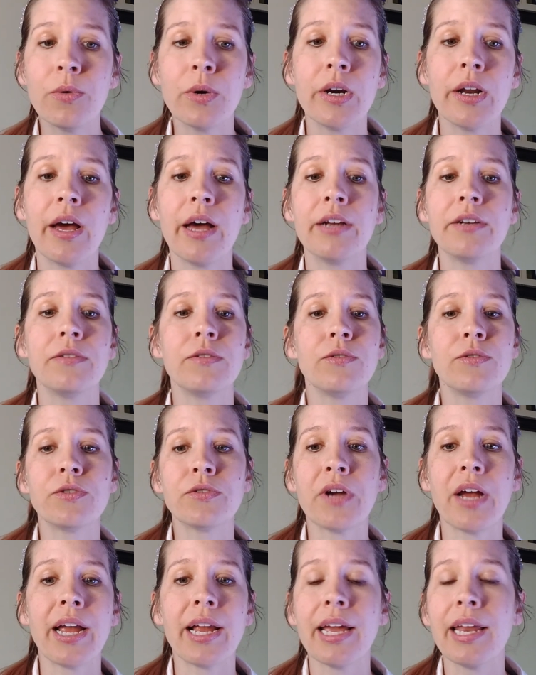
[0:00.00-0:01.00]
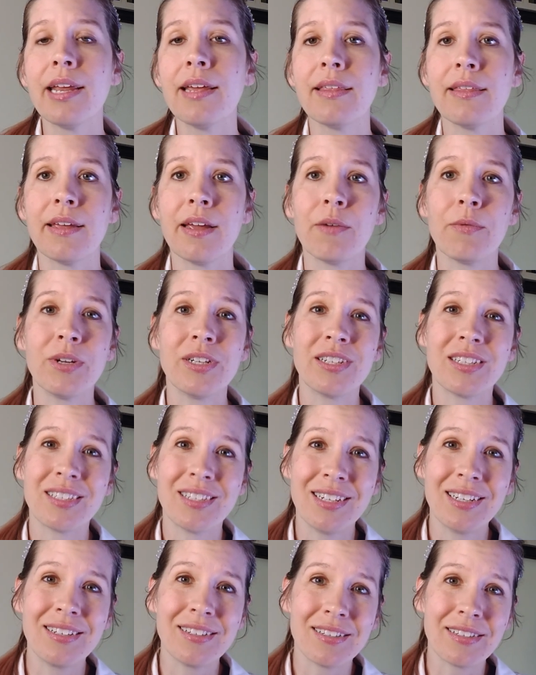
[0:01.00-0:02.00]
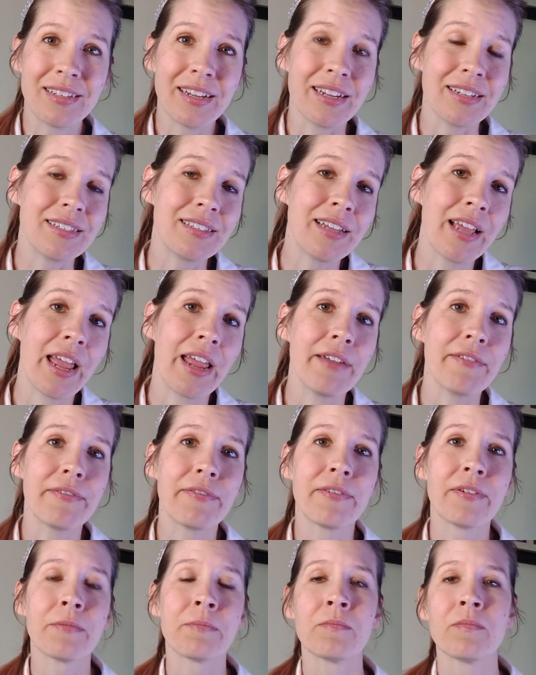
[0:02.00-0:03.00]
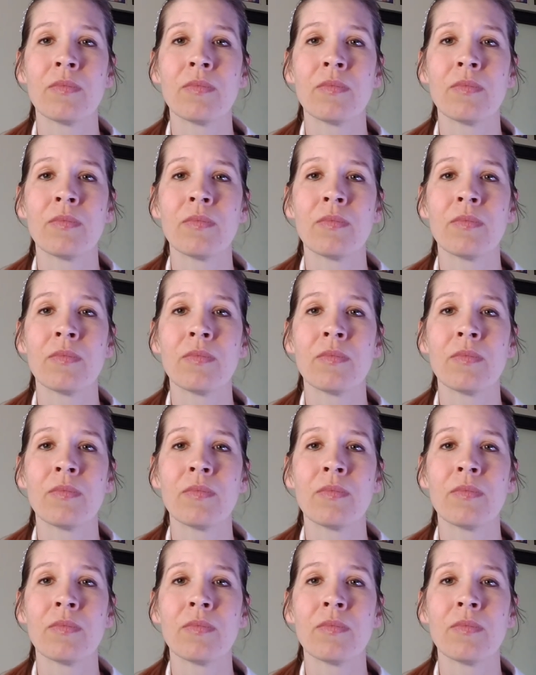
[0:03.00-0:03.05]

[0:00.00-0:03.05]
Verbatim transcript: We're not trying anything. We just need to stay safe.